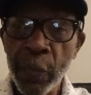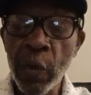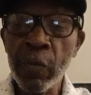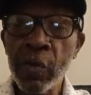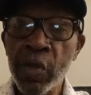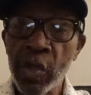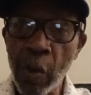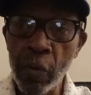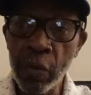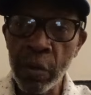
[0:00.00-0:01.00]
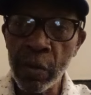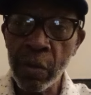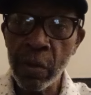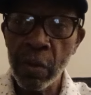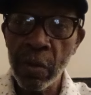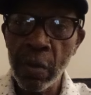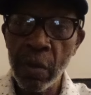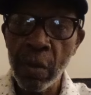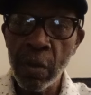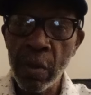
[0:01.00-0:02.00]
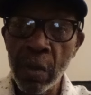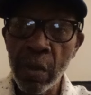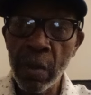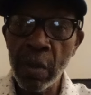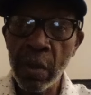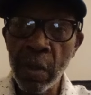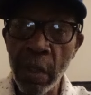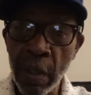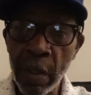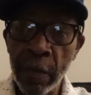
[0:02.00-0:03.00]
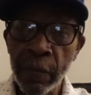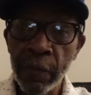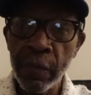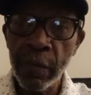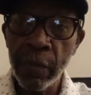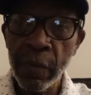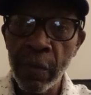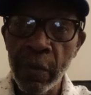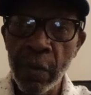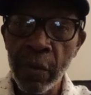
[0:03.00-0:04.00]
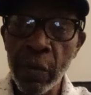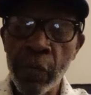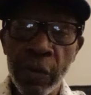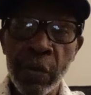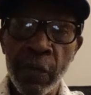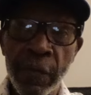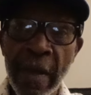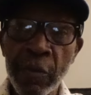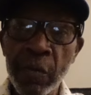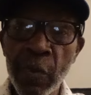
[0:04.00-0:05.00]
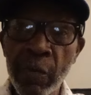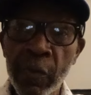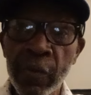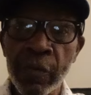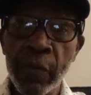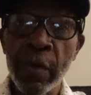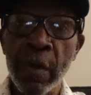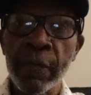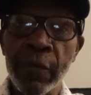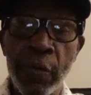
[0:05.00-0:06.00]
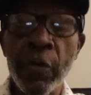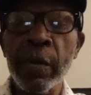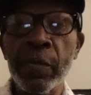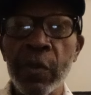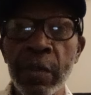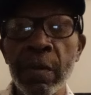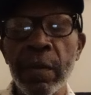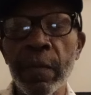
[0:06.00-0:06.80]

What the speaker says: on the shoulders of the original founding members of Crips.